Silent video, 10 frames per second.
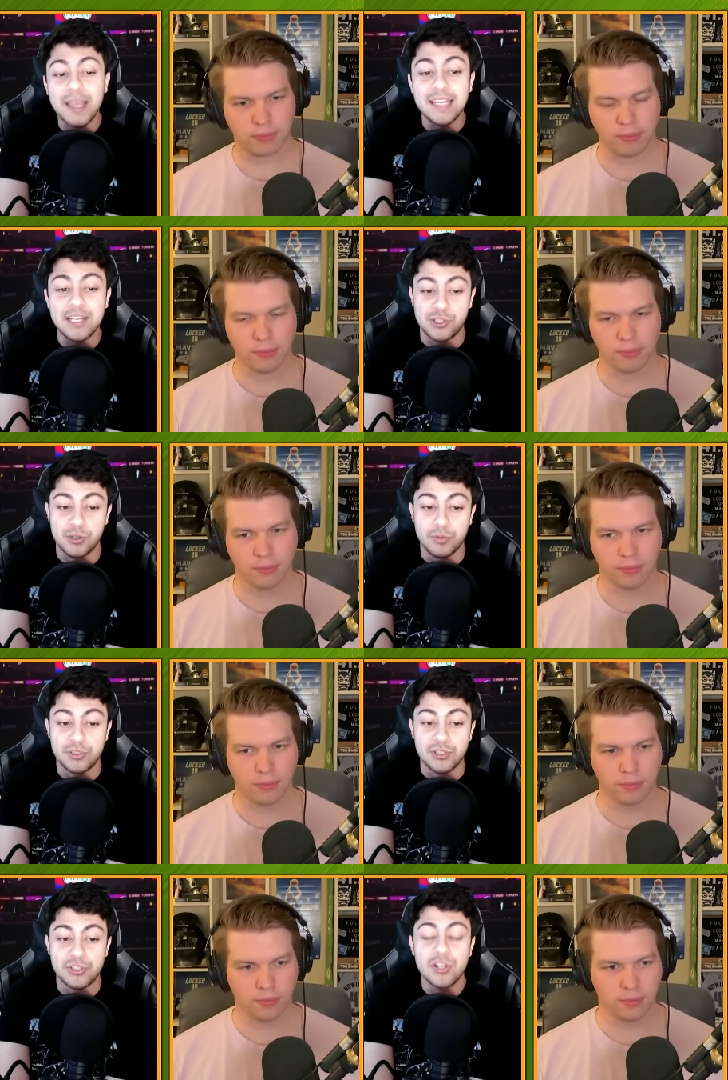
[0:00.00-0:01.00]
Speaker 1: issue, which
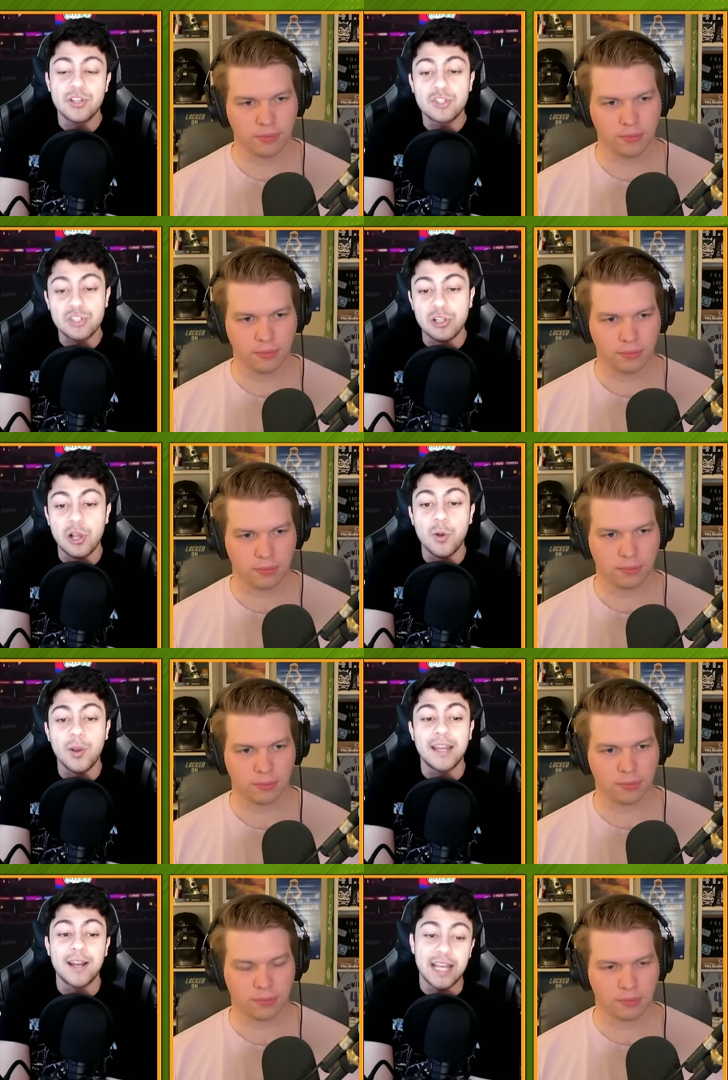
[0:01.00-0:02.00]
is slow
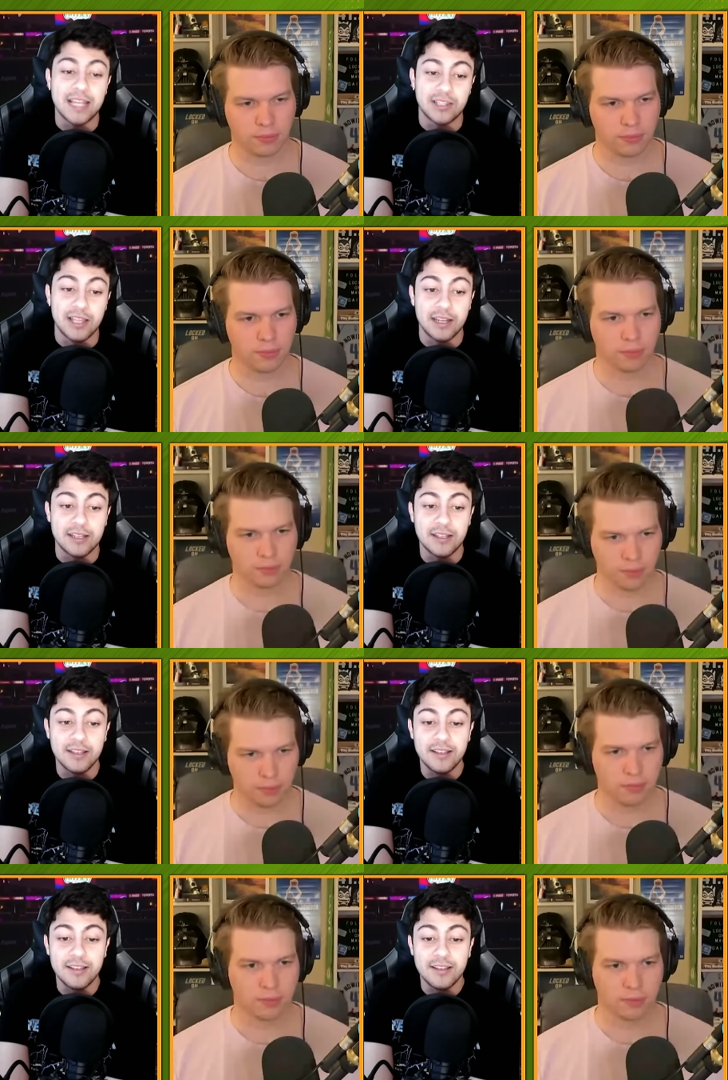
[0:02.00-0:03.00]
and unathletic
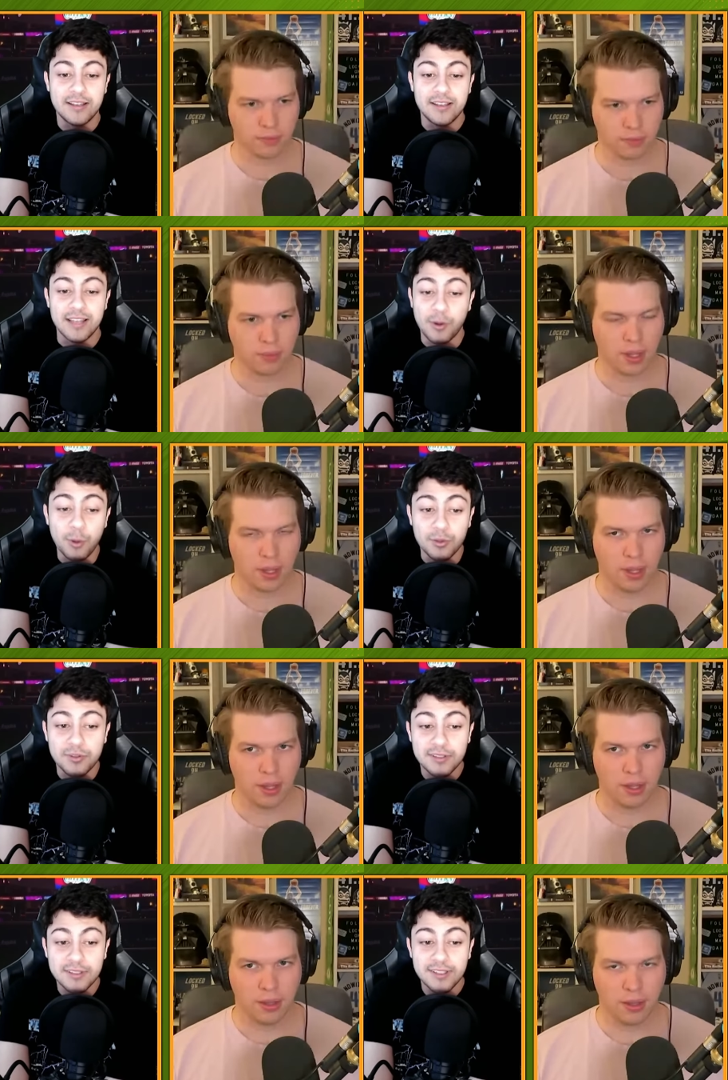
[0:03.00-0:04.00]
and old.
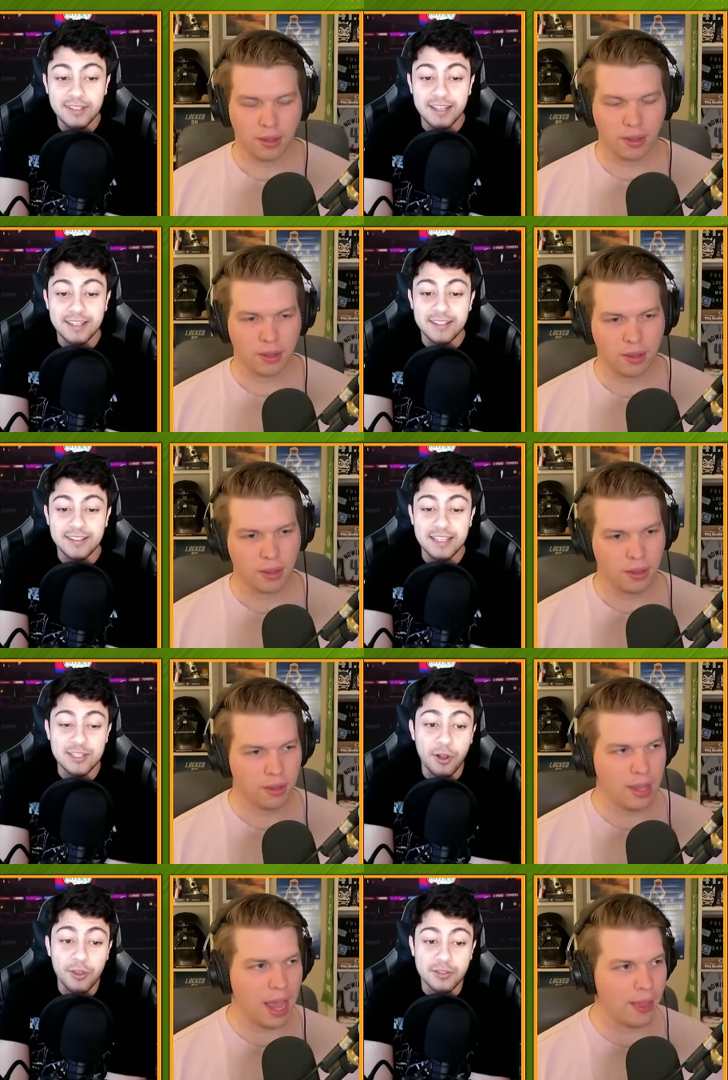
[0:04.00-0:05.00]
He's
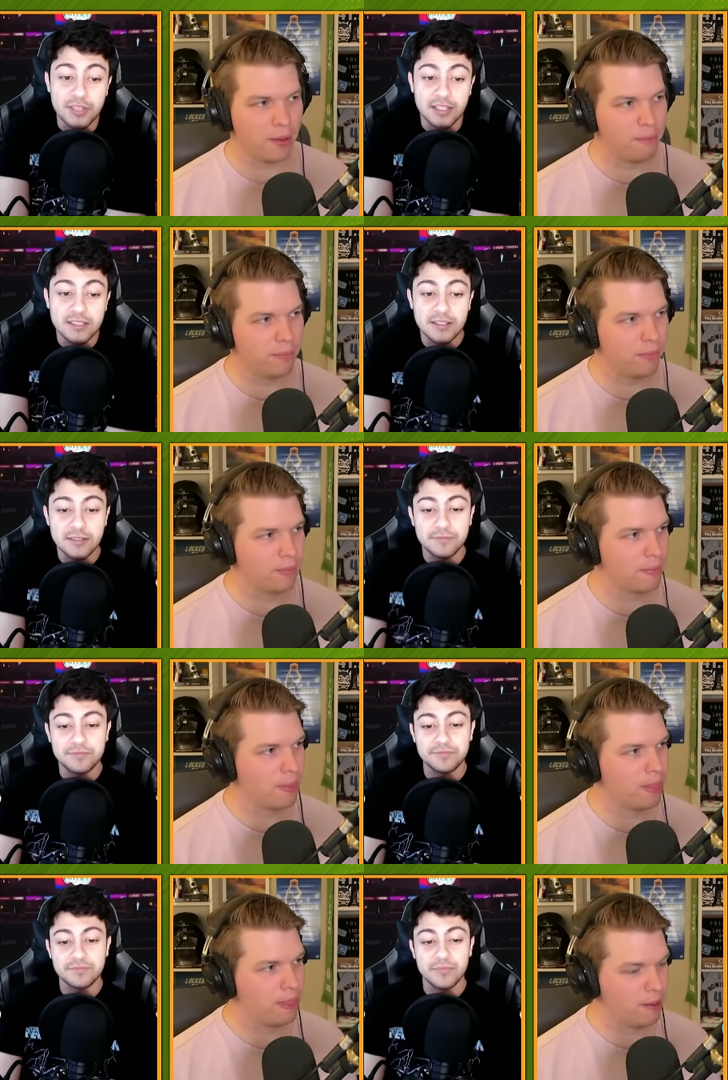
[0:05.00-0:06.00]
all those. Yeah, the,
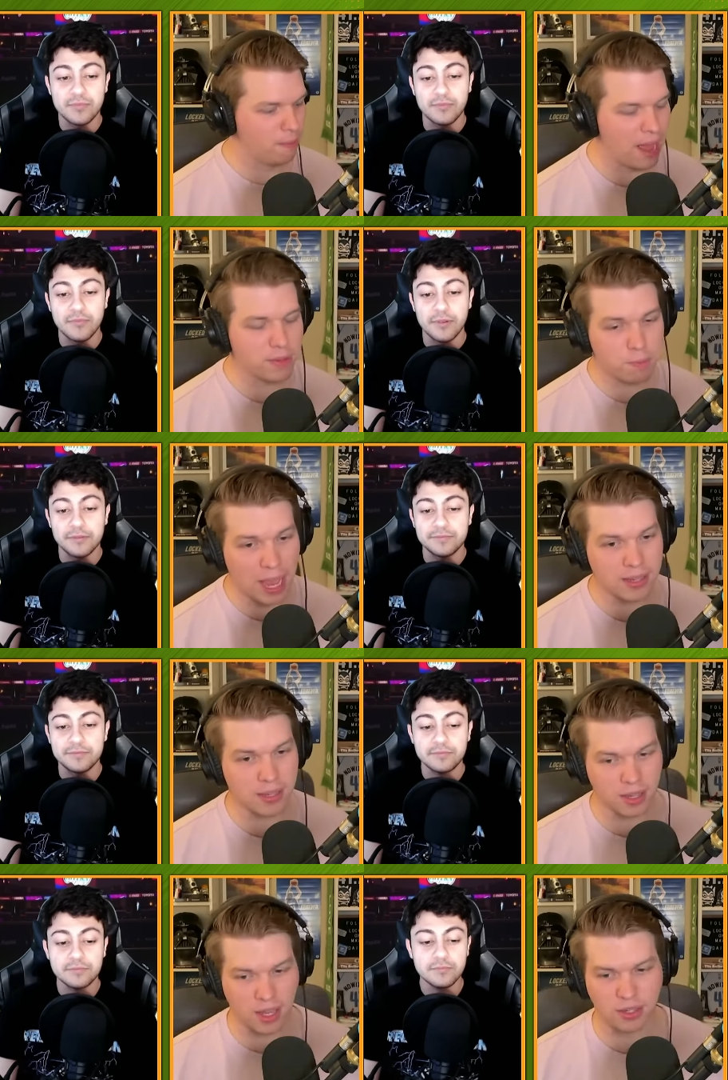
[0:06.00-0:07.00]
Speaker 2: the Mavs pace
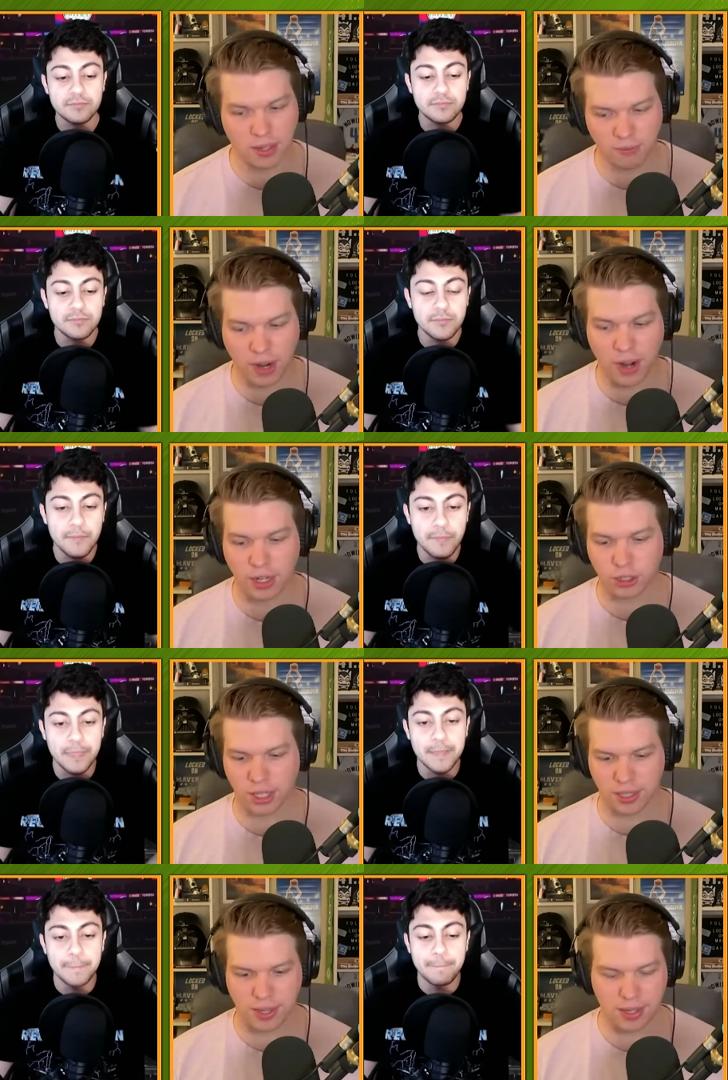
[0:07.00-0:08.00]
is, is very
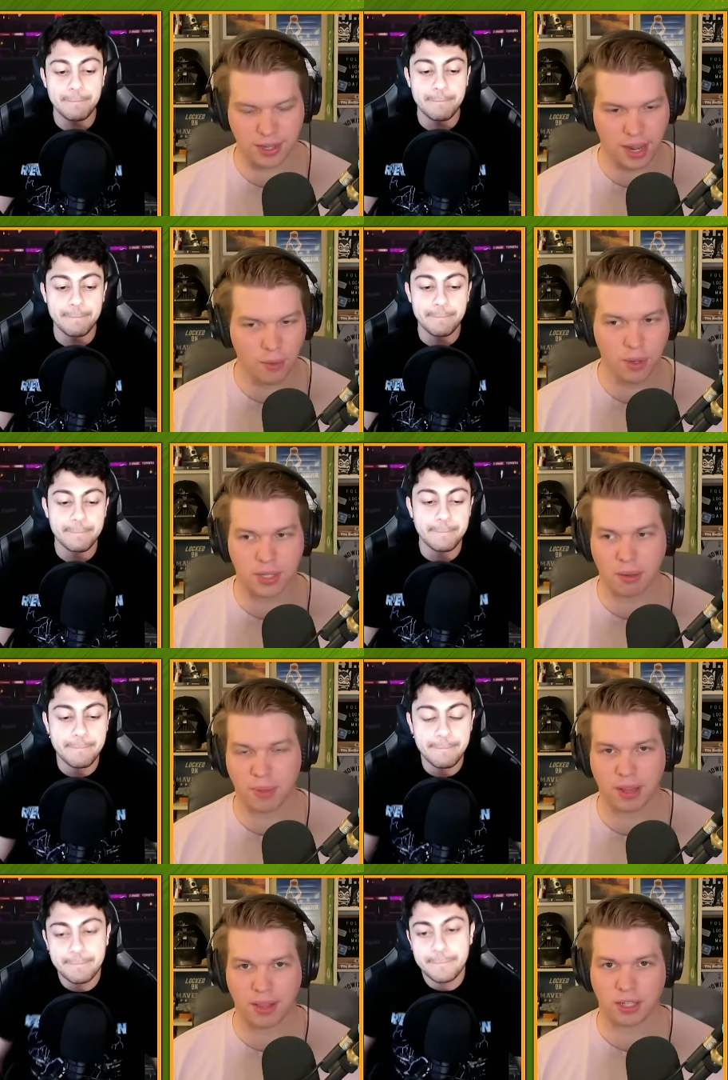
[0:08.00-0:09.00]
interesting this season. It was
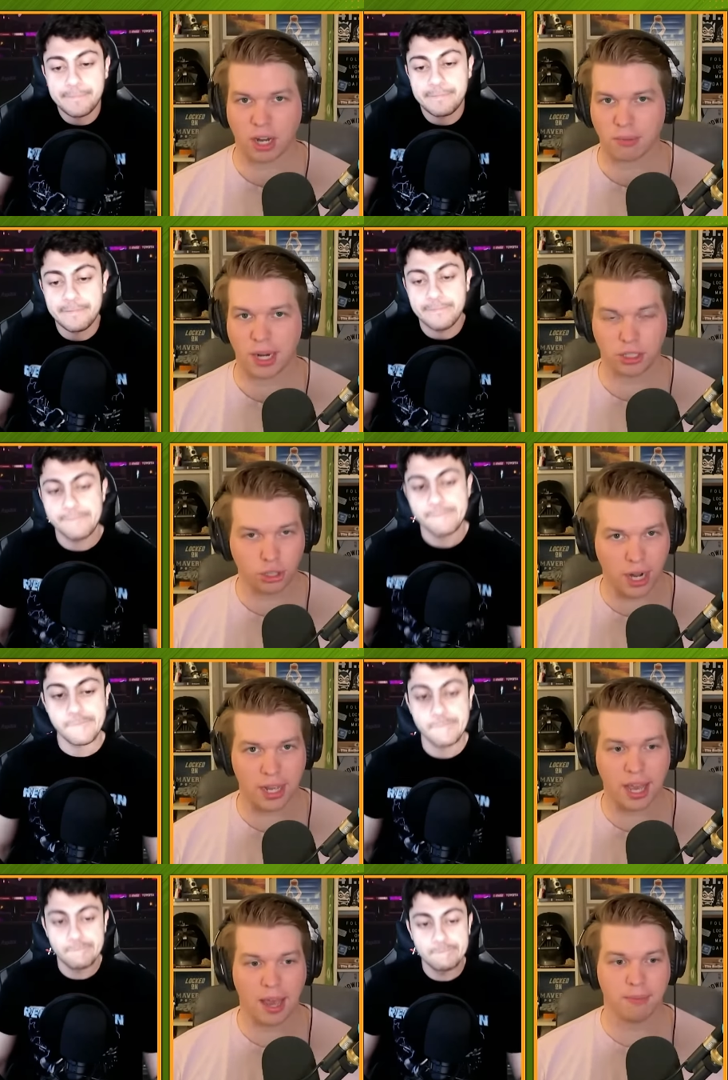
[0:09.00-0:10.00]
something that they talked about in training
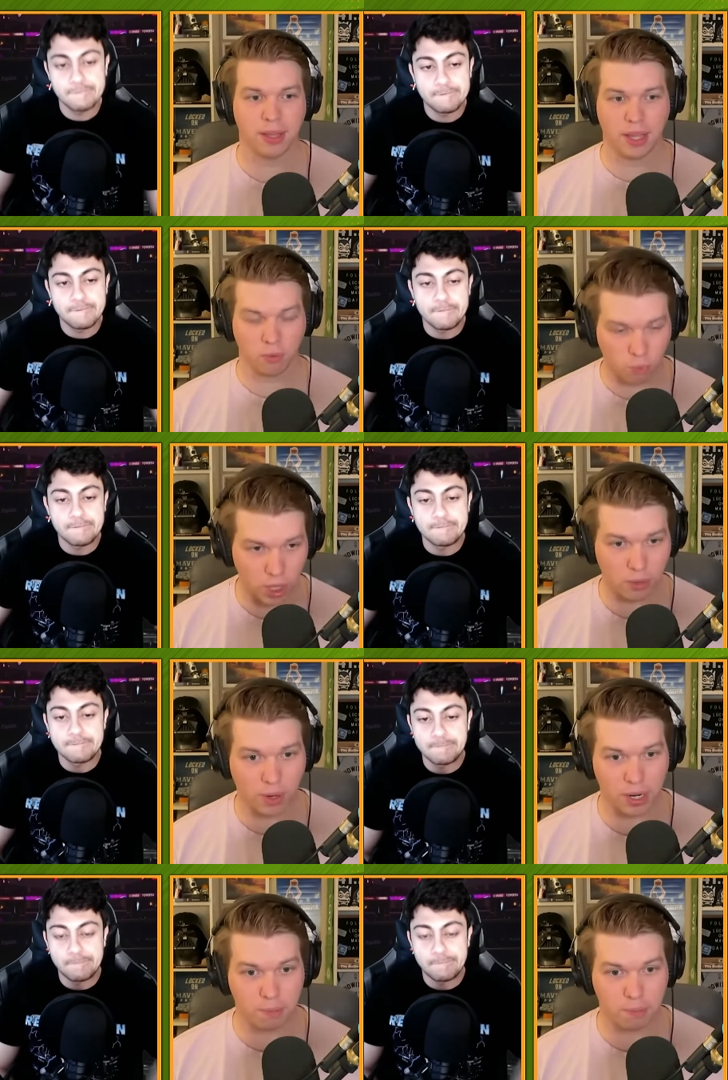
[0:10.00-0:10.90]
camp that they really wanted to